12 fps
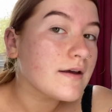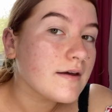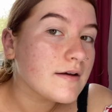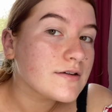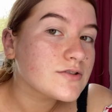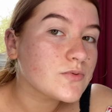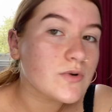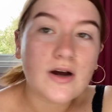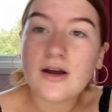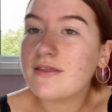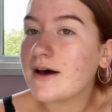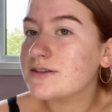So now
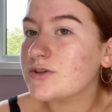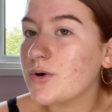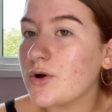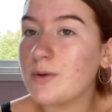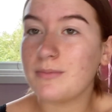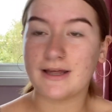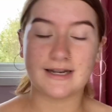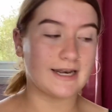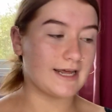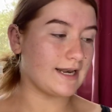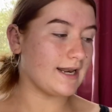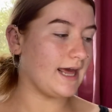that's all blended
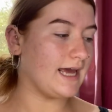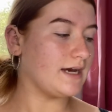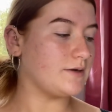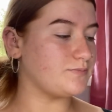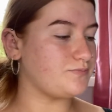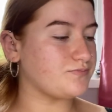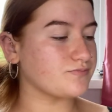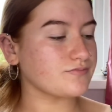in,